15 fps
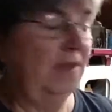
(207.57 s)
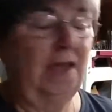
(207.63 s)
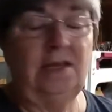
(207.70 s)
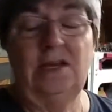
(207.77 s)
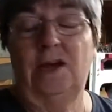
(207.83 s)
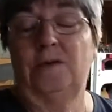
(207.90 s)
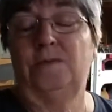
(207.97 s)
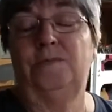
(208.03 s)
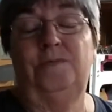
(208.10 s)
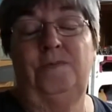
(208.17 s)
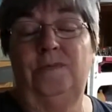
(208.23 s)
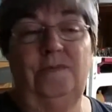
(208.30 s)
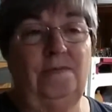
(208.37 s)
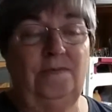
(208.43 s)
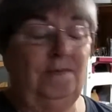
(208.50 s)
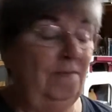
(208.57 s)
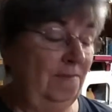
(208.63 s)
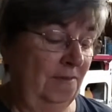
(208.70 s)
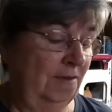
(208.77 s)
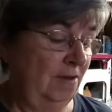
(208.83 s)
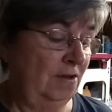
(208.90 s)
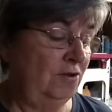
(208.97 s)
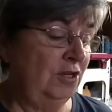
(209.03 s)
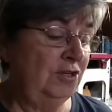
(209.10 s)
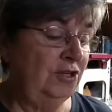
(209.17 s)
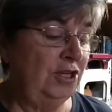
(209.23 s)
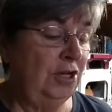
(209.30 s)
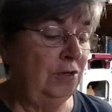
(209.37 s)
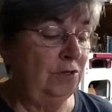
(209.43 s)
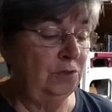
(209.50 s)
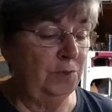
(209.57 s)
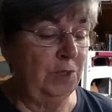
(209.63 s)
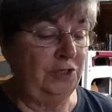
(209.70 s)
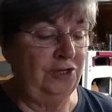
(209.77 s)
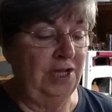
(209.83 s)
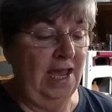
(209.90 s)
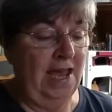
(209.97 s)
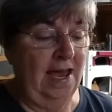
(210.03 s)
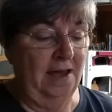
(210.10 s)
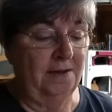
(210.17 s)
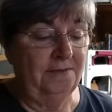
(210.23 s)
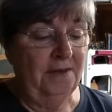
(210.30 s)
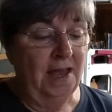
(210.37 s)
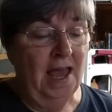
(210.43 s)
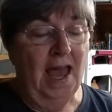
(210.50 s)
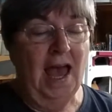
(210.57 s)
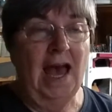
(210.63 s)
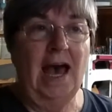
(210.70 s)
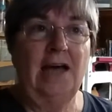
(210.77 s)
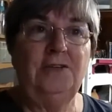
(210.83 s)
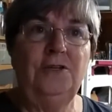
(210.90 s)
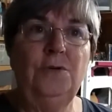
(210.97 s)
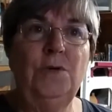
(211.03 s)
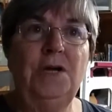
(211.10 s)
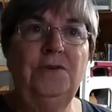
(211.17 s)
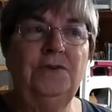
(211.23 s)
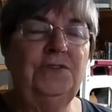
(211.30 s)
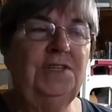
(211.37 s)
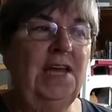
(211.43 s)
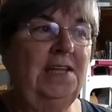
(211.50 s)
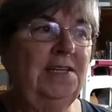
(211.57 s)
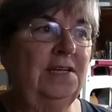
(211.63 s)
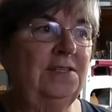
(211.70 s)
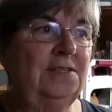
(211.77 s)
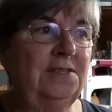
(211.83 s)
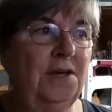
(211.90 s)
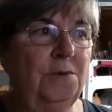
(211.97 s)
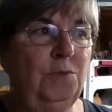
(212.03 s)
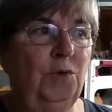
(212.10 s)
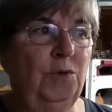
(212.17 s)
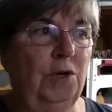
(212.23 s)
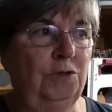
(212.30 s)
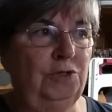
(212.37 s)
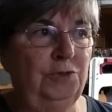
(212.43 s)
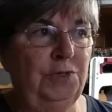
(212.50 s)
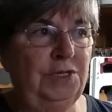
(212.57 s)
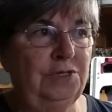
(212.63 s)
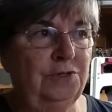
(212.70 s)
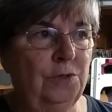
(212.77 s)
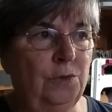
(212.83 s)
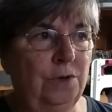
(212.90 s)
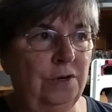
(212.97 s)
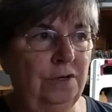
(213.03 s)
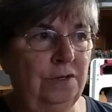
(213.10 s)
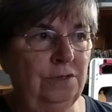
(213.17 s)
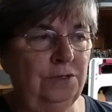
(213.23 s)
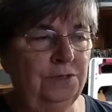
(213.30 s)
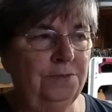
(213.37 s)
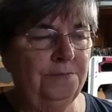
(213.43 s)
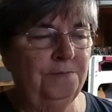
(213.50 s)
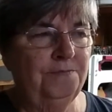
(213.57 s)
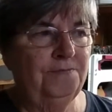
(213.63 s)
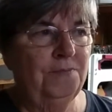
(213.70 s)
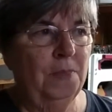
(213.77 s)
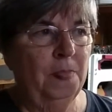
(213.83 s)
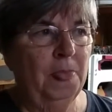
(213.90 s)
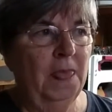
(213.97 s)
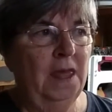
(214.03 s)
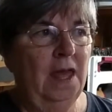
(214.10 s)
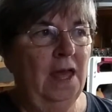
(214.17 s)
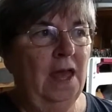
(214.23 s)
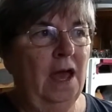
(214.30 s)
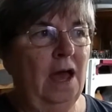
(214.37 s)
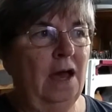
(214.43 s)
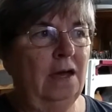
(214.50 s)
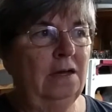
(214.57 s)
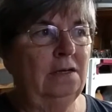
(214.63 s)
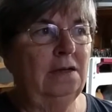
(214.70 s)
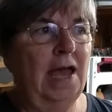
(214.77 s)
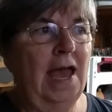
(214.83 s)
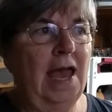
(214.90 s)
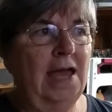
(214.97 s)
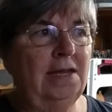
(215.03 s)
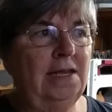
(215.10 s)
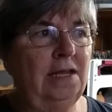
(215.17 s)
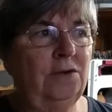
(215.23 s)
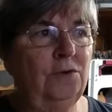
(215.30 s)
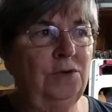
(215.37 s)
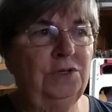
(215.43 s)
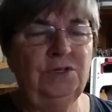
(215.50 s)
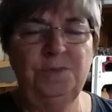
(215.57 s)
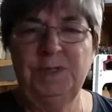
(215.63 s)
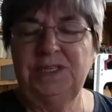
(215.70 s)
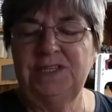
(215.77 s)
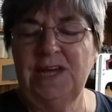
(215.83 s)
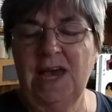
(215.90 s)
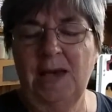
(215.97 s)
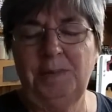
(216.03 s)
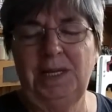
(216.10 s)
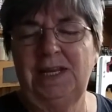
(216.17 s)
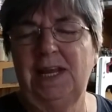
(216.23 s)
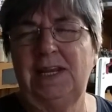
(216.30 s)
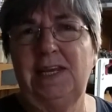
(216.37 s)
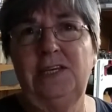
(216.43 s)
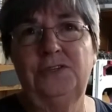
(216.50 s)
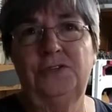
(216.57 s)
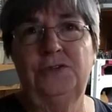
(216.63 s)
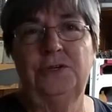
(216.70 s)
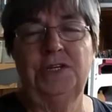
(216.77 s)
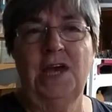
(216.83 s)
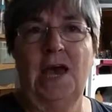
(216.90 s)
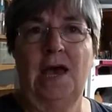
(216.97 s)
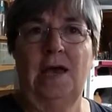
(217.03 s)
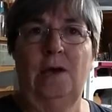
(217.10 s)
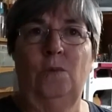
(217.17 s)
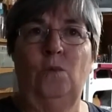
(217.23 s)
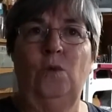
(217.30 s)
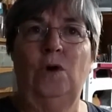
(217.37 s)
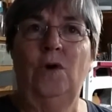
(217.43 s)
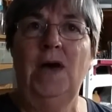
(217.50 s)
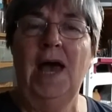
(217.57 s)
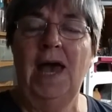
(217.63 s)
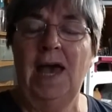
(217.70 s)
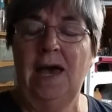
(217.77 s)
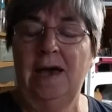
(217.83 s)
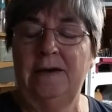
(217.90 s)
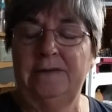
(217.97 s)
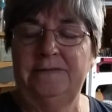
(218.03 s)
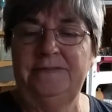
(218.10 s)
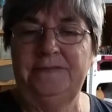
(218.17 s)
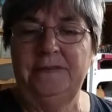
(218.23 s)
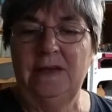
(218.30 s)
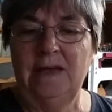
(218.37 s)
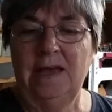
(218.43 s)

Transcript: you know, you just use what you have. I do understand that some grocery stores uh, at Christmas time, I mean at Easter time, will have